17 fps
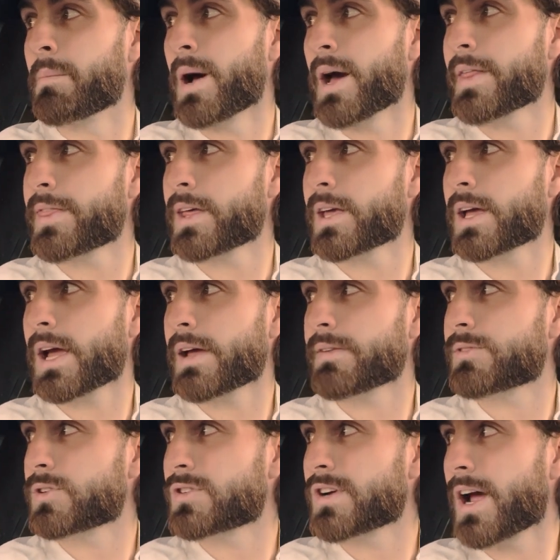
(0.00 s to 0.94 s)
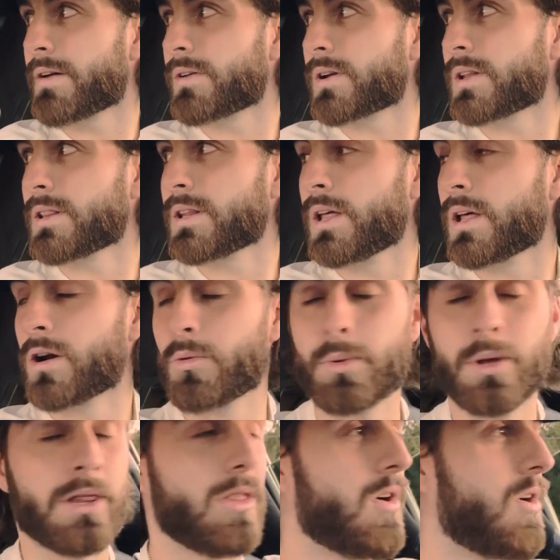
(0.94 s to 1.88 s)
I think I have to drive it a little
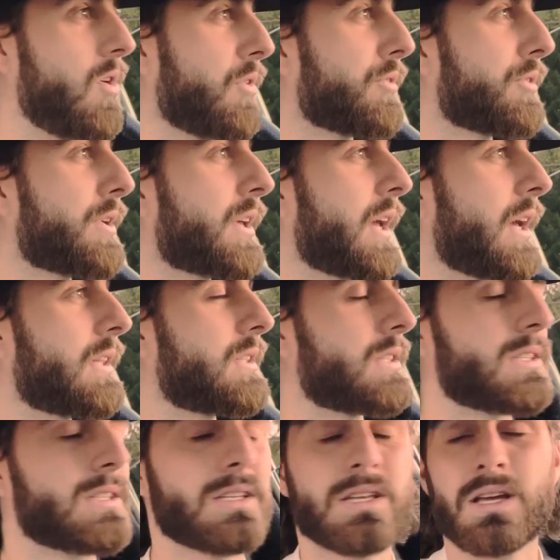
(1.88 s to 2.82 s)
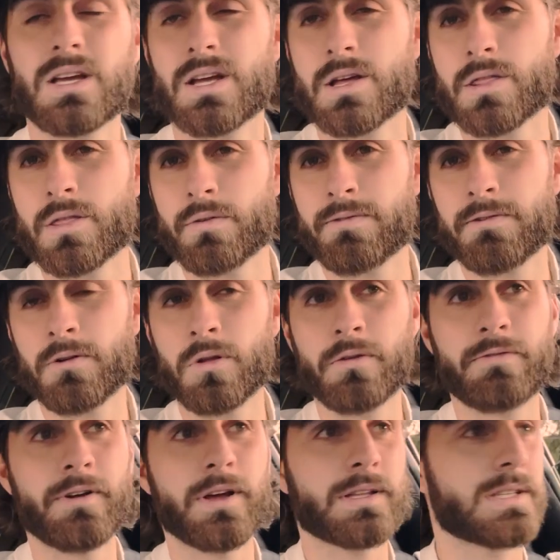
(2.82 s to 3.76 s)
bit longer to get the full
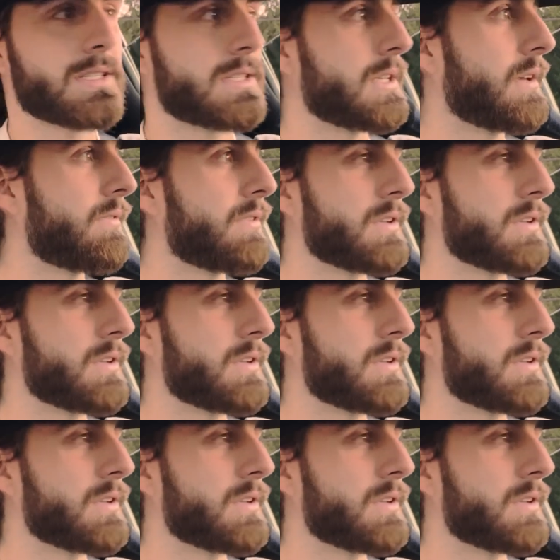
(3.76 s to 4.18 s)
effect to see if